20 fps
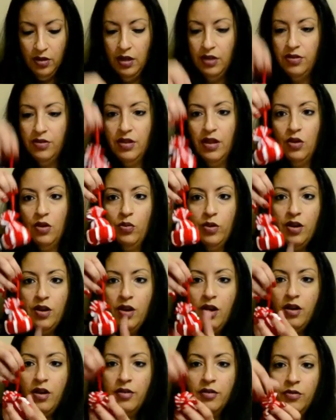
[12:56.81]
And there we
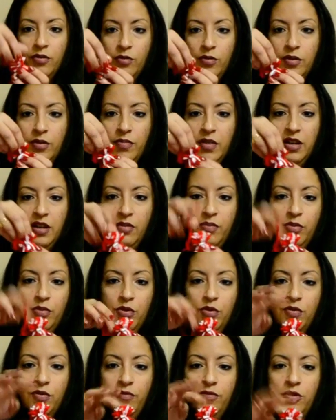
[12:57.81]
are. We made a
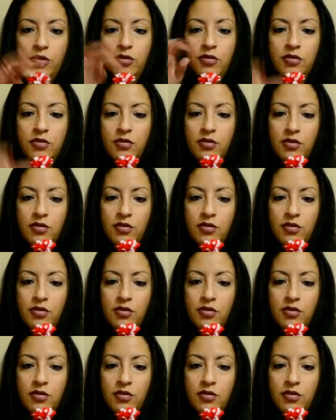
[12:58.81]
beautiful,